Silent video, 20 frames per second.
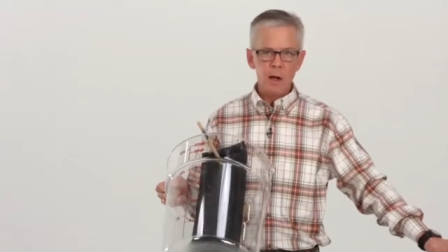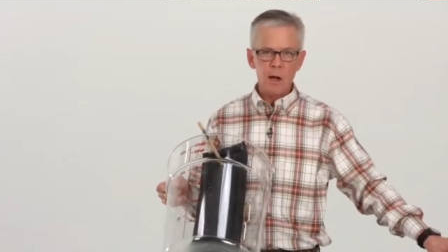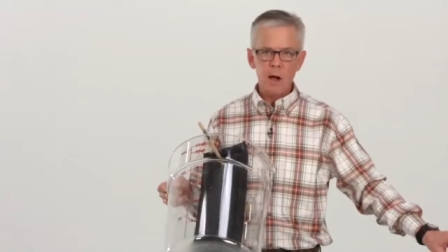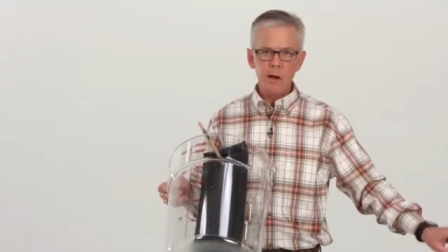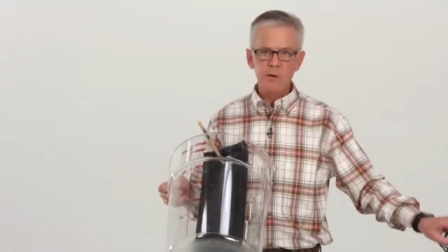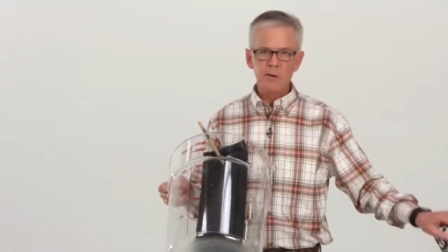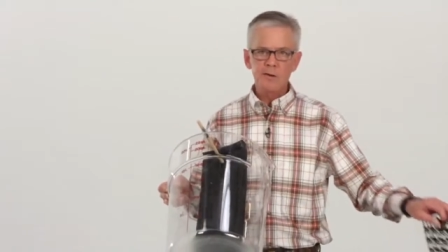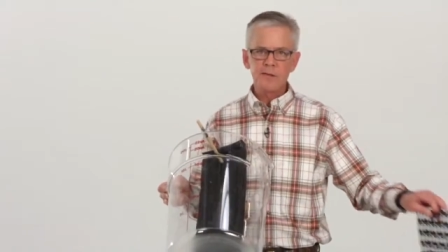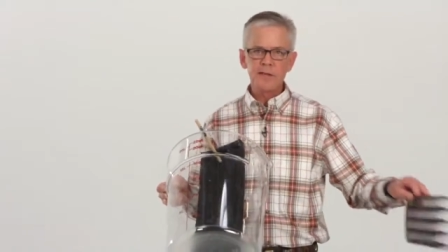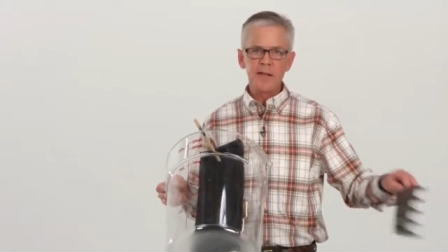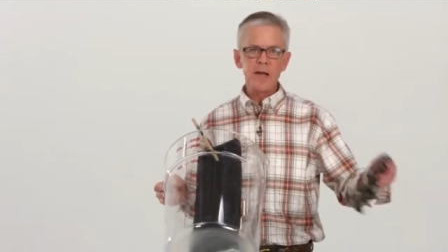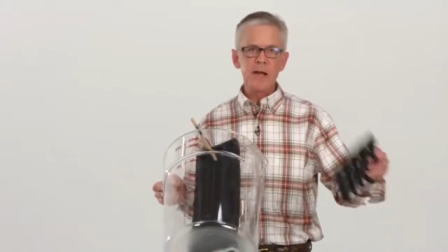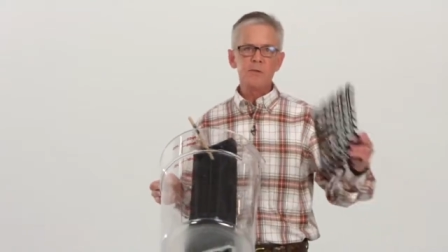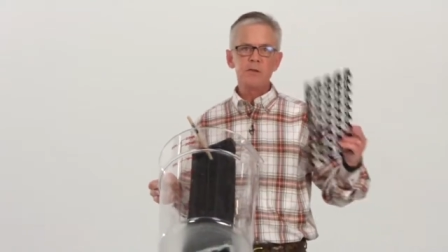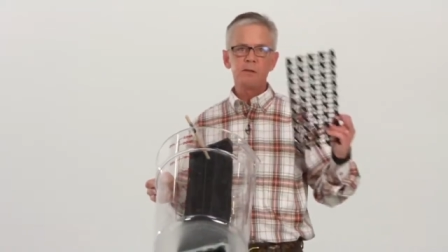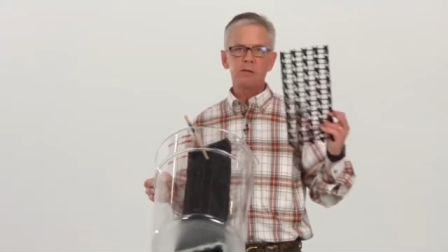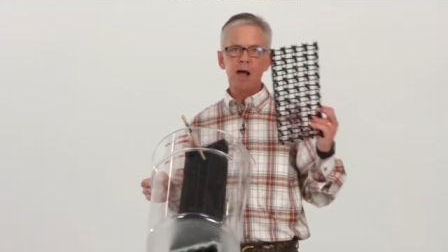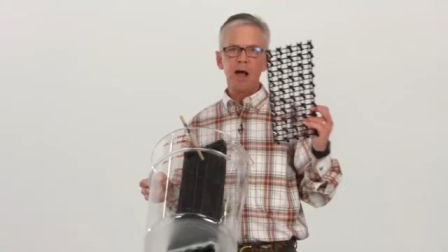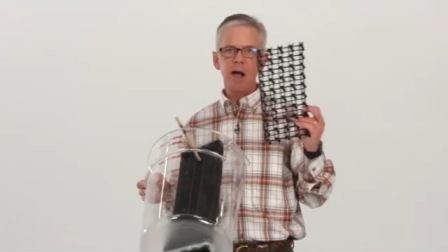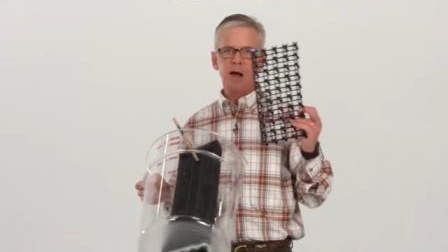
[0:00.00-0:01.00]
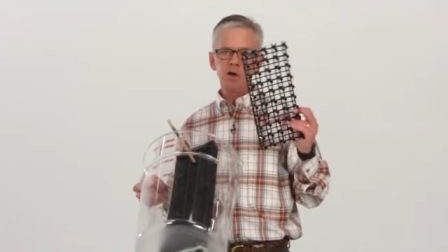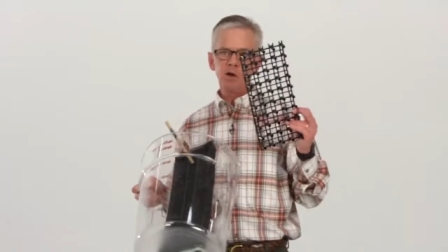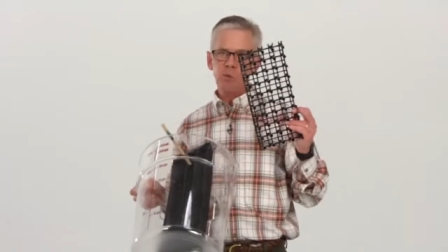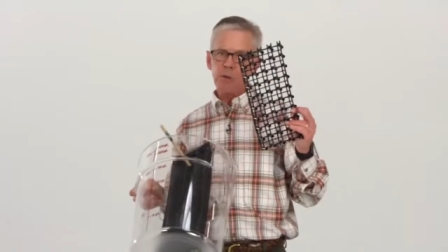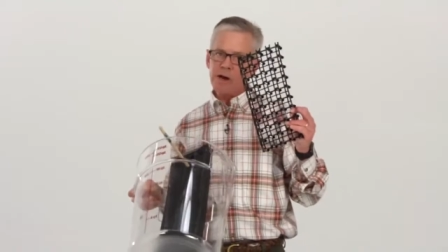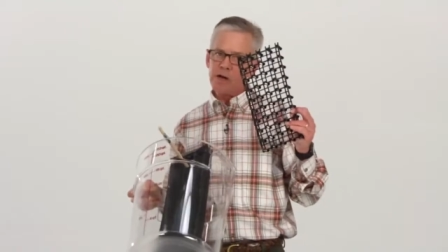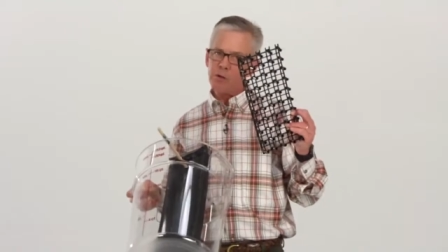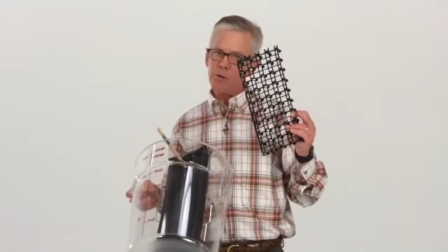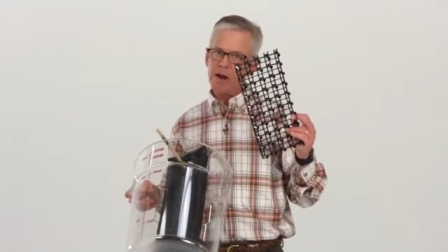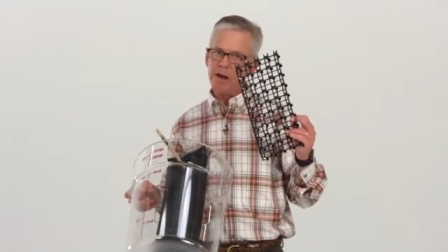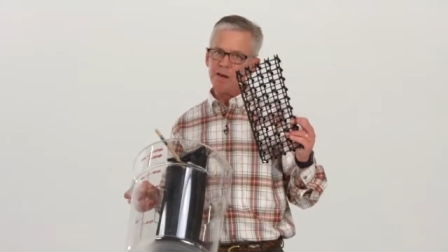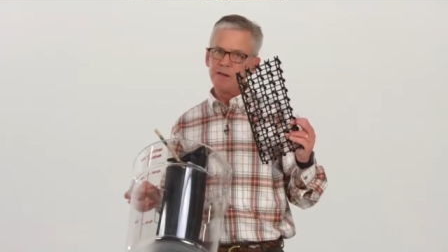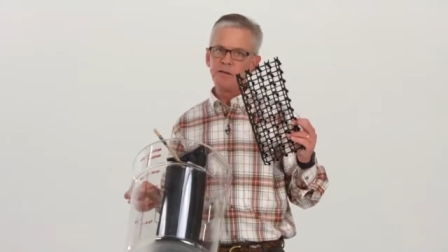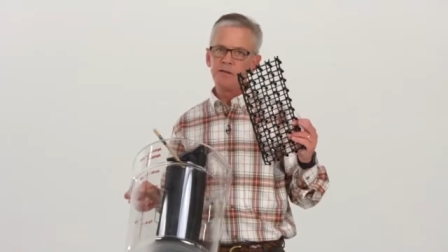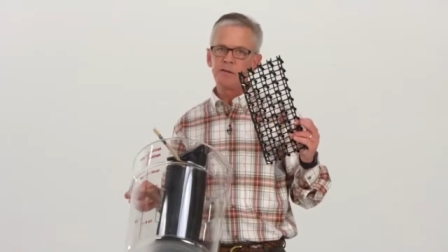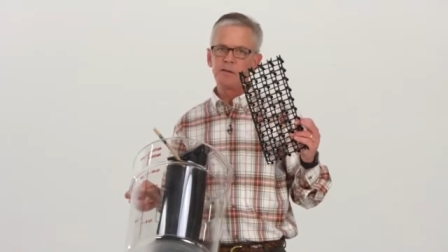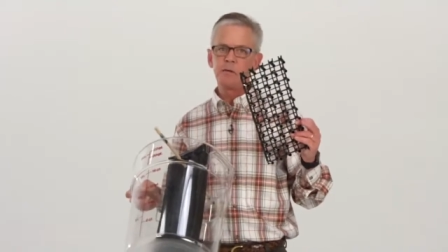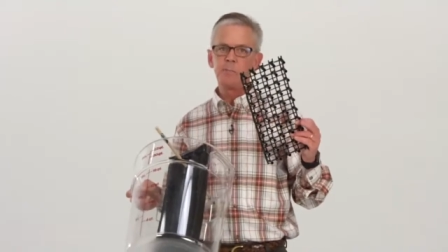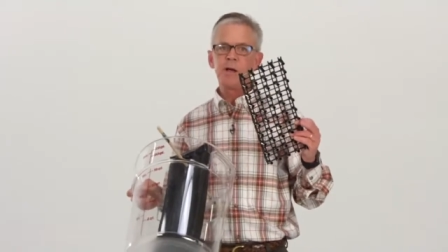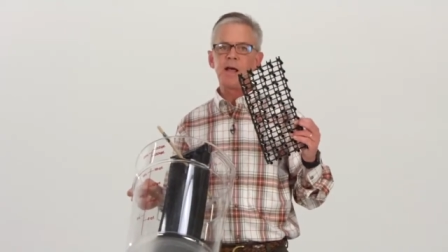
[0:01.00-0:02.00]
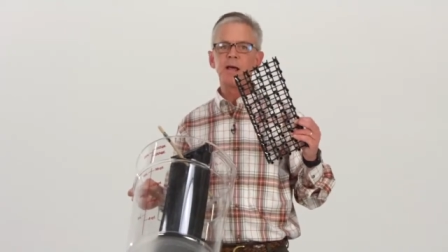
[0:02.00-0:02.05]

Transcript: Understand that the Hydraway drainage system